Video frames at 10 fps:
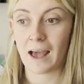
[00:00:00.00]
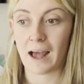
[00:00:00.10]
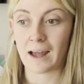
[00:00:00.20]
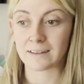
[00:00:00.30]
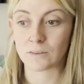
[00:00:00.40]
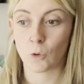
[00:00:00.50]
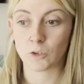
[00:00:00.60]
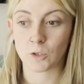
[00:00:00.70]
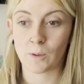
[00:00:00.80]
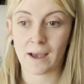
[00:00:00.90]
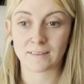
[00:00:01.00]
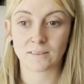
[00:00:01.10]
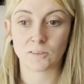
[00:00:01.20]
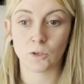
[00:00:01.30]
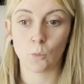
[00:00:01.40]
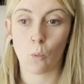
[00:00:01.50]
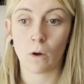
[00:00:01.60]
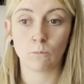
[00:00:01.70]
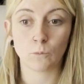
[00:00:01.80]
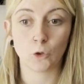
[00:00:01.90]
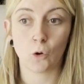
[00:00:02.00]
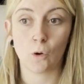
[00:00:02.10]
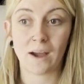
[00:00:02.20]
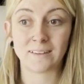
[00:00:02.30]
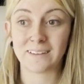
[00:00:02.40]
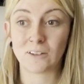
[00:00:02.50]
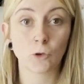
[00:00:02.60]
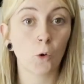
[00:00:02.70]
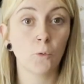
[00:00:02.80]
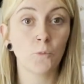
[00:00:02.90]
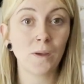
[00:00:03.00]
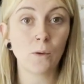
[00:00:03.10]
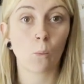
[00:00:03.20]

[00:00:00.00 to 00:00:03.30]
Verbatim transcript: and also asks you what your ideal dog would be,